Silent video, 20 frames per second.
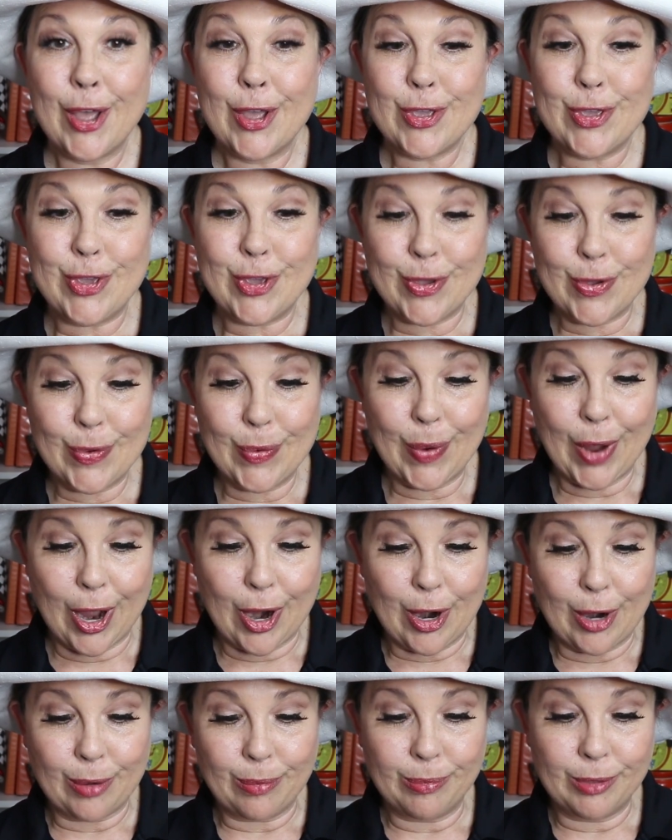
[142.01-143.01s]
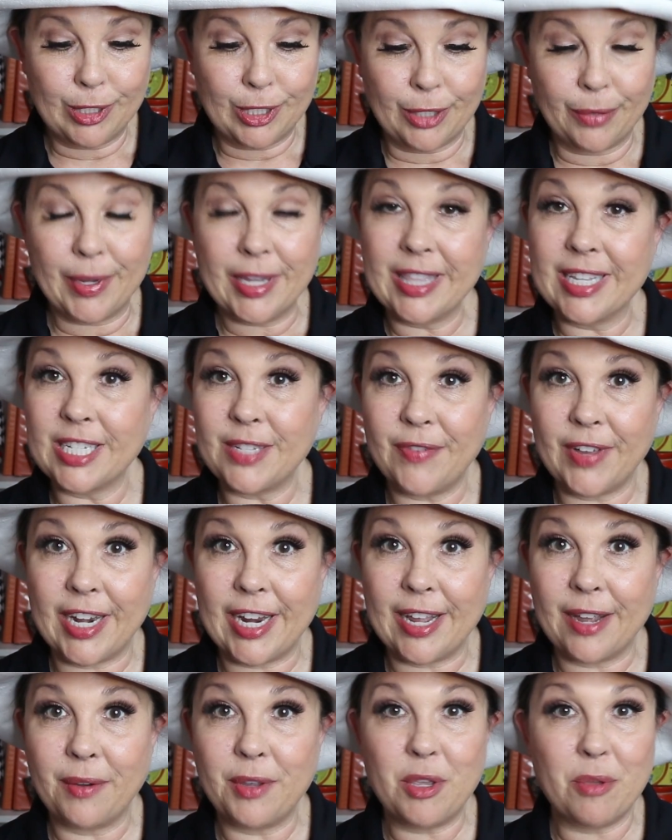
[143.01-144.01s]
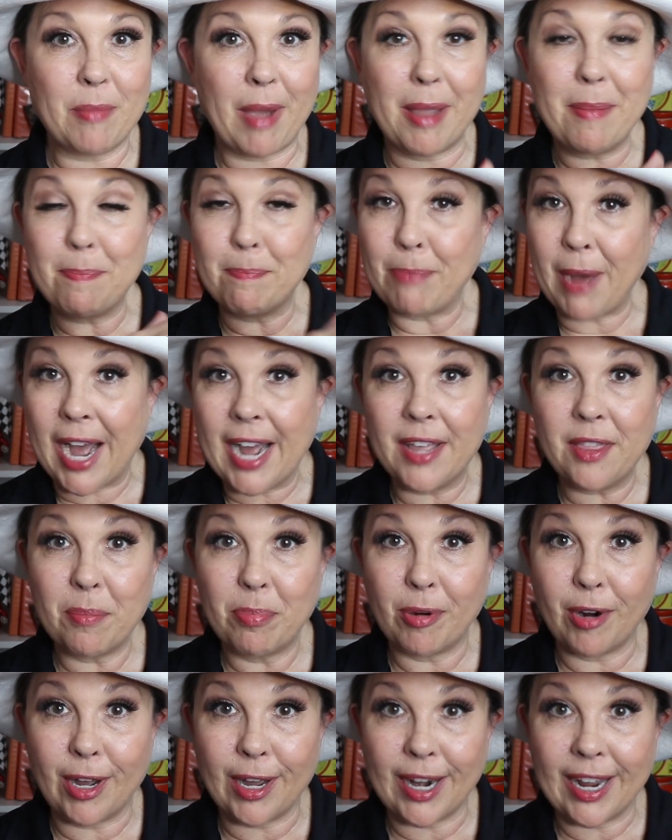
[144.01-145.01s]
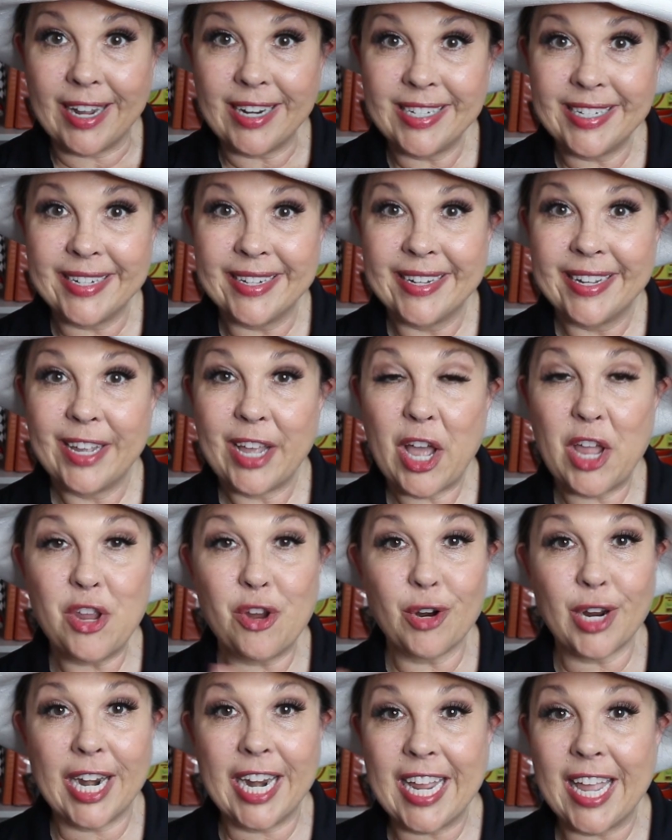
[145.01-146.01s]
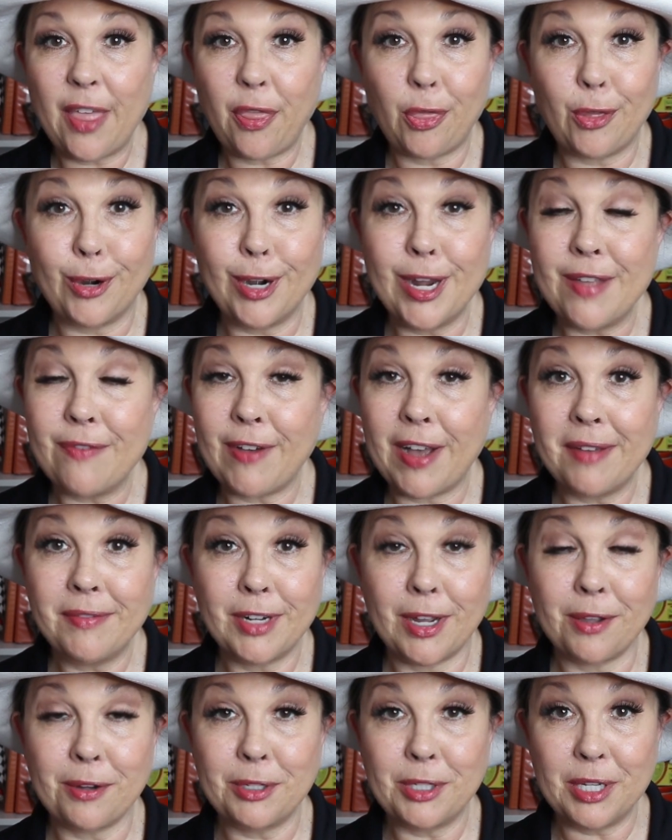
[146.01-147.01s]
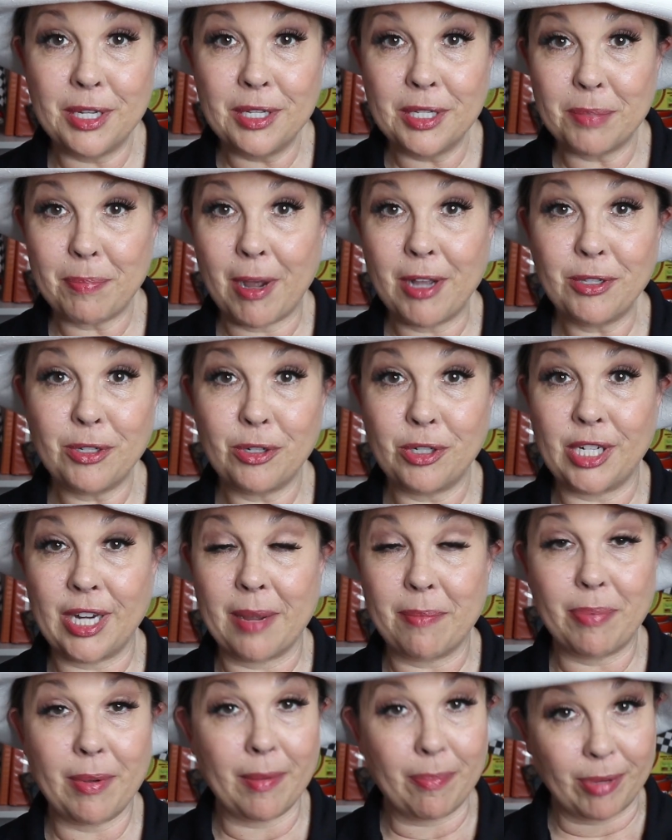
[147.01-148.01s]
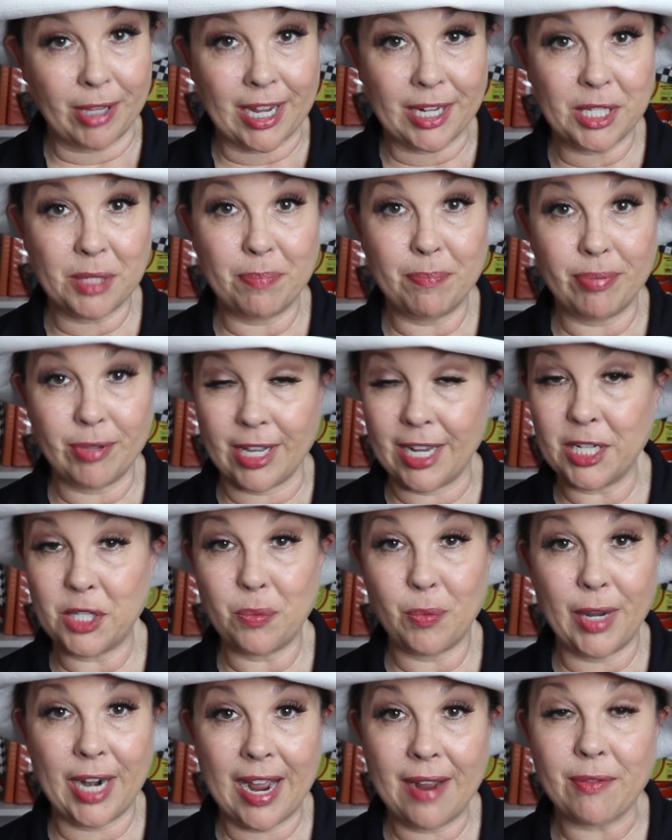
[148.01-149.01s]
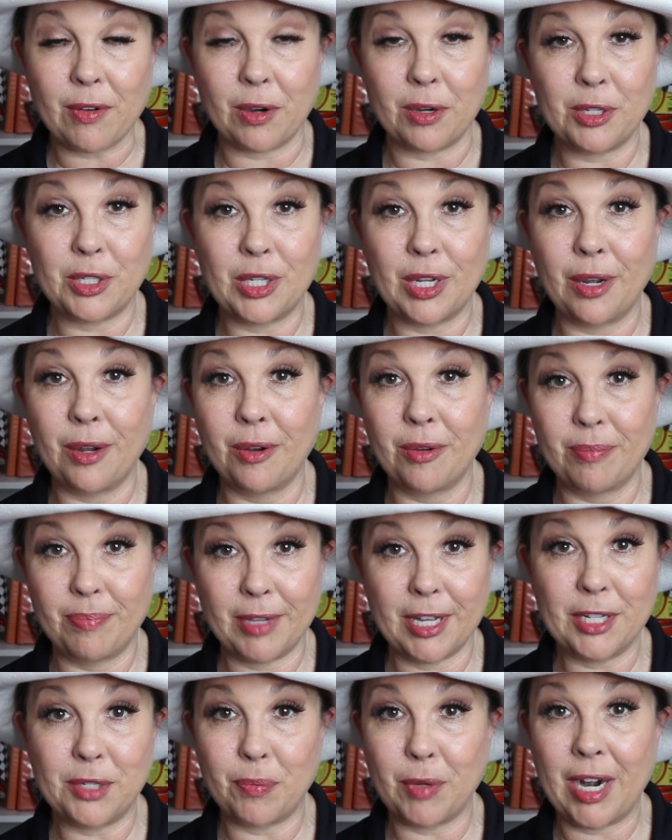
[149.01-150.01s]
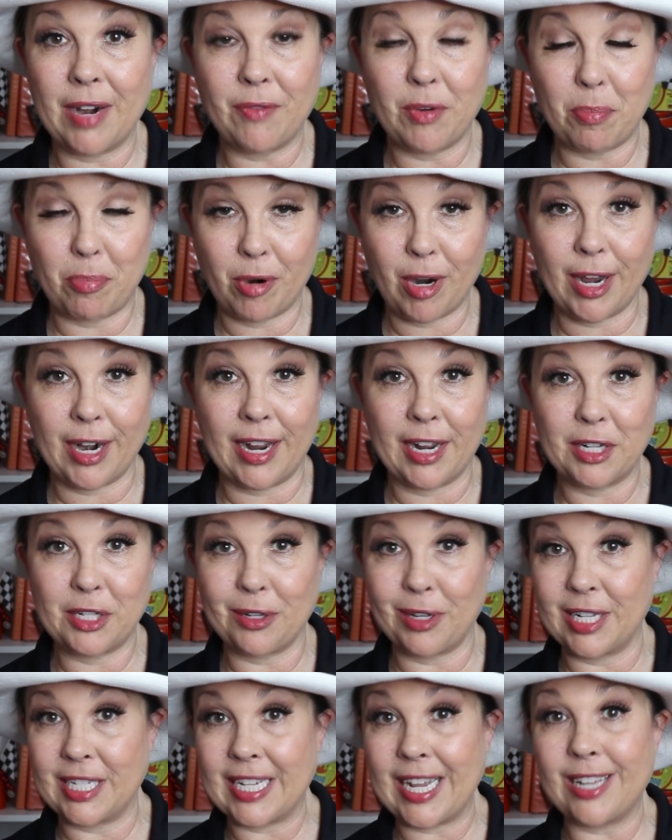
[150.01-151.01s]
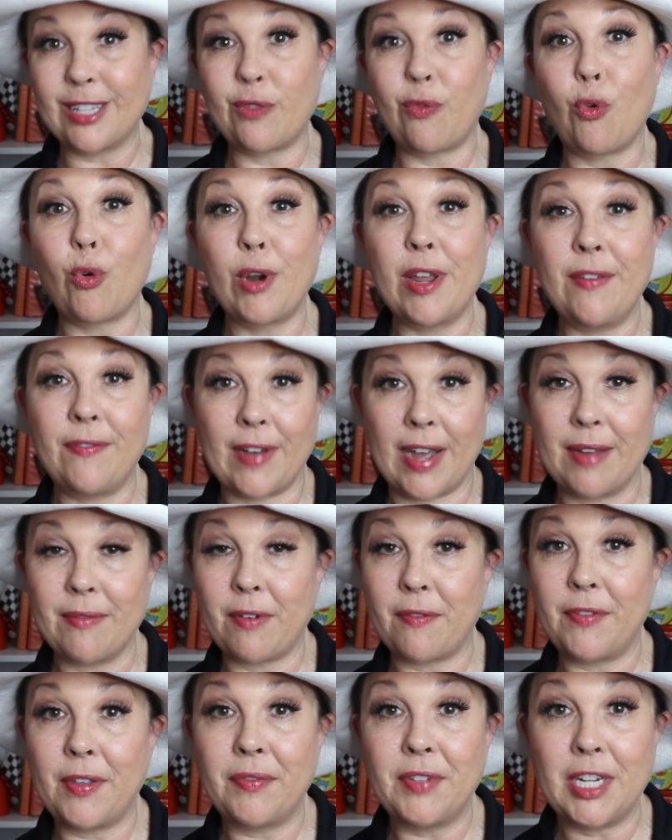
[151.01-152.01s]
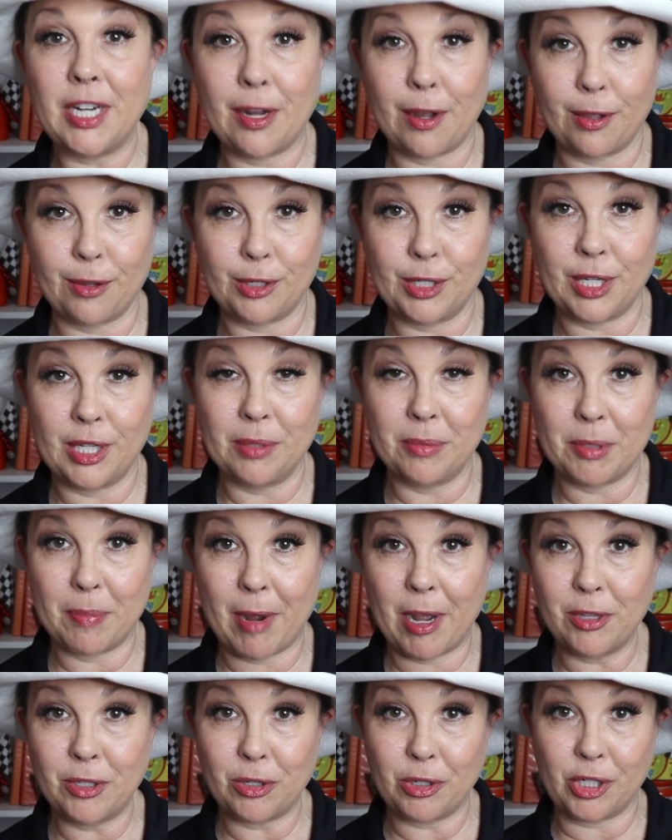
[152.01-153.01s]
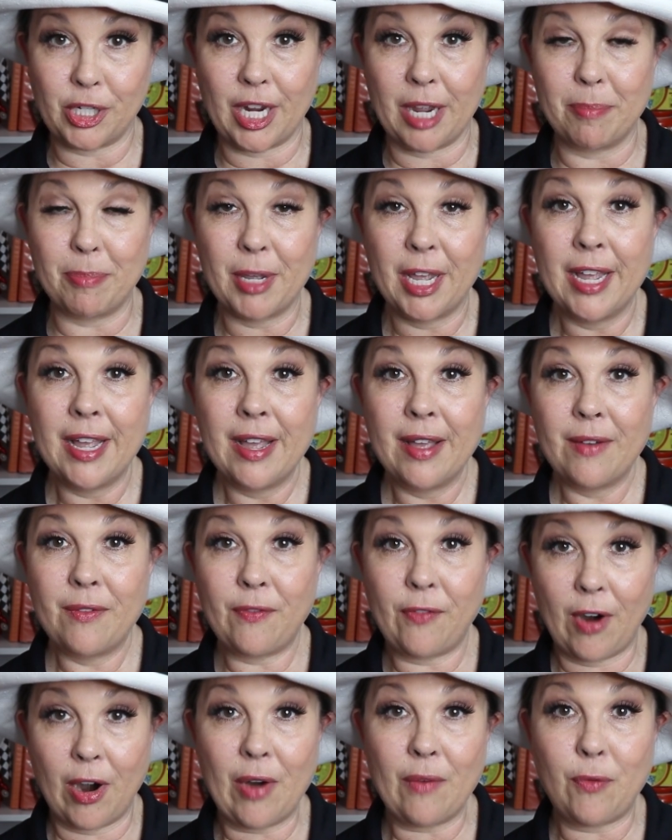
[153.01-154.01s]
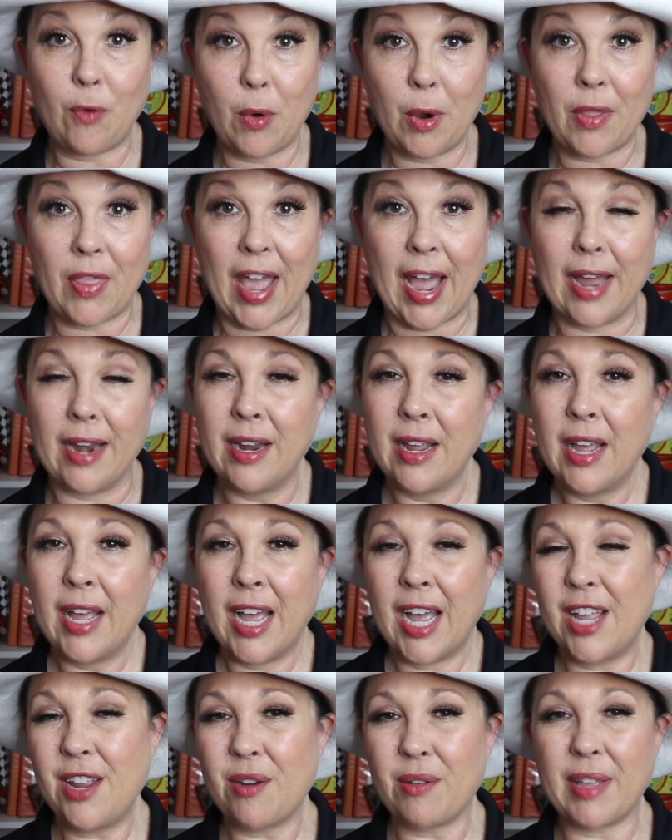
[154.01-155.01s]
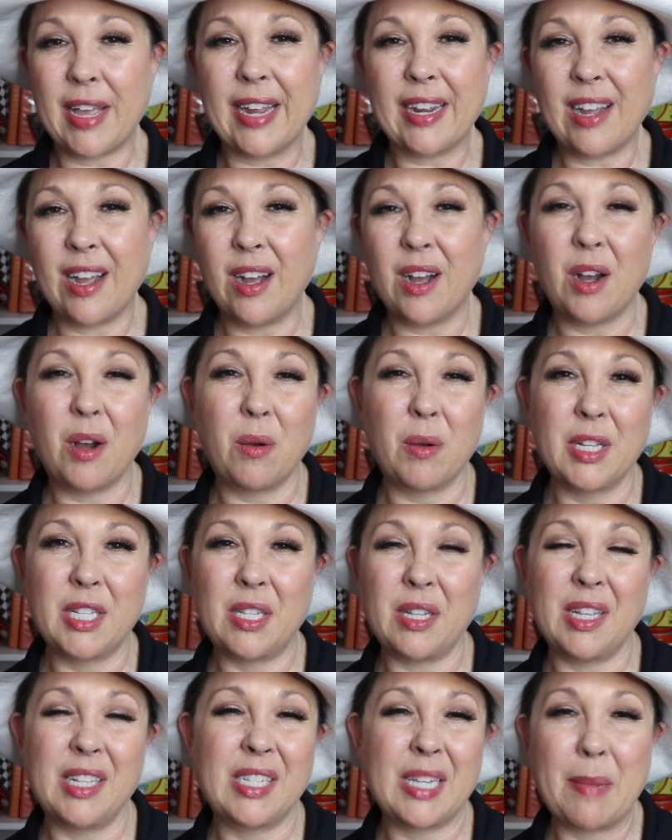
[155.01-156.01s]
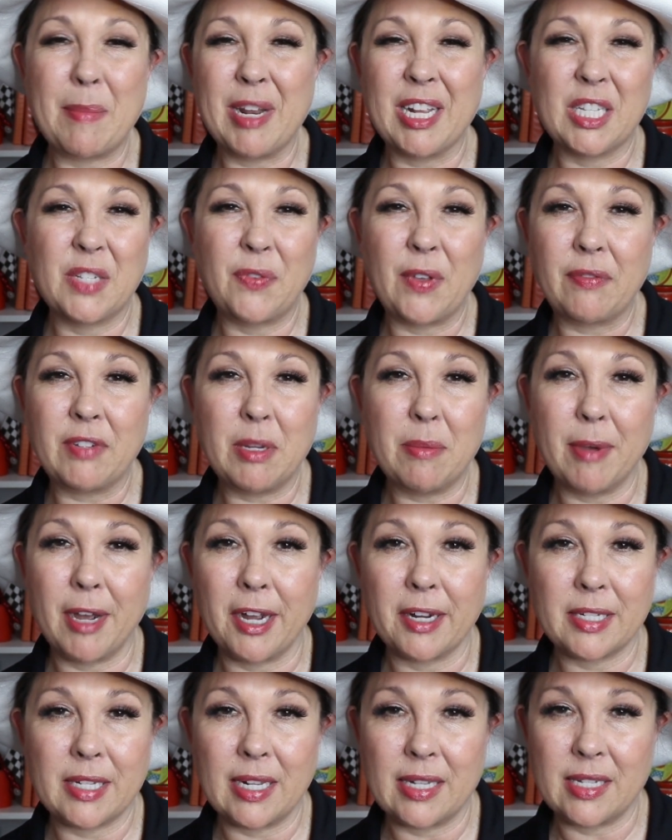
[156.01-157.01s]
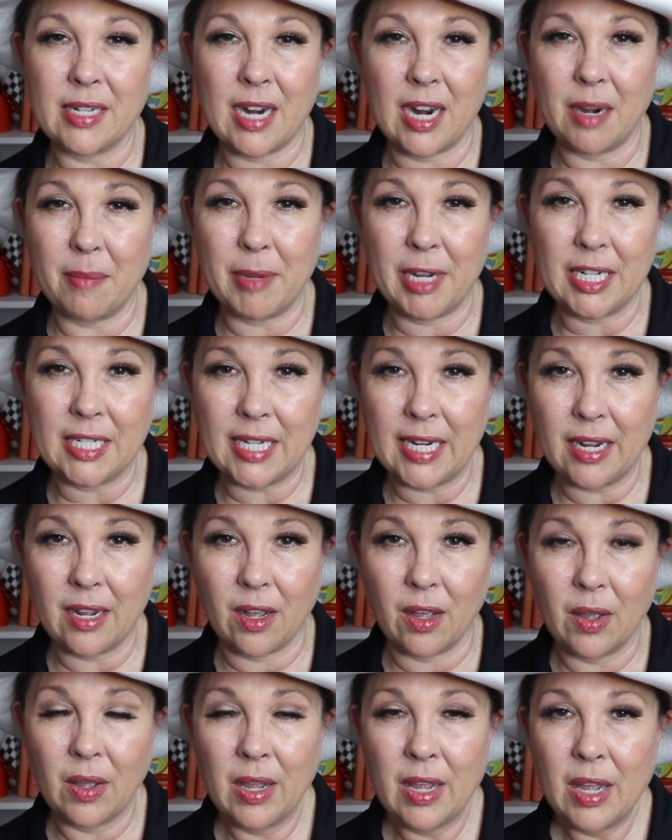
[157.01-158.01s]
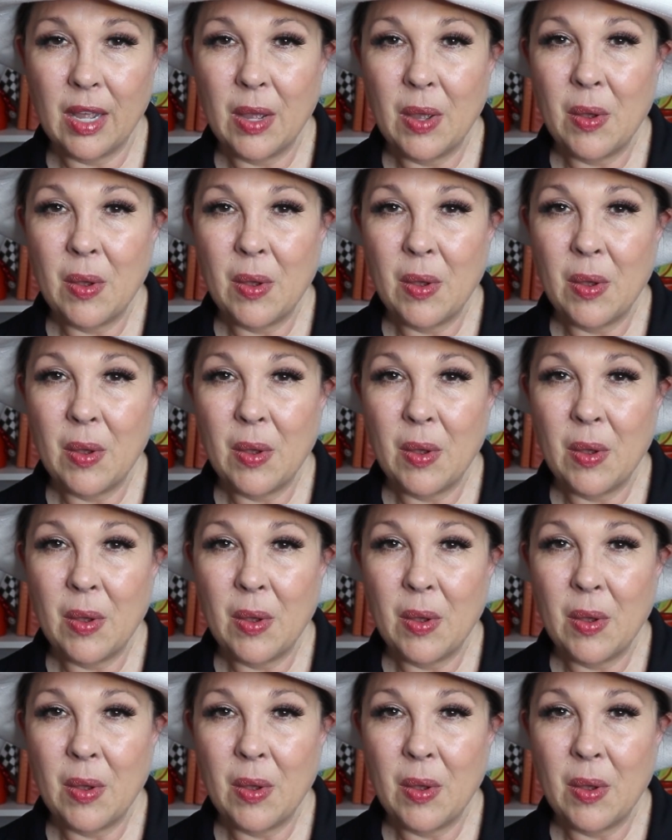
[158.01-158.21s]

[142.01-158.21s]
you are doing this video, you might buy the product, and you're going to get $35 in sponsorship plus whatever. So plus whatever product. So let's say it's $45 or $50 in sponsorship for that. And you're like, oh, it's $50. It's not a big deal.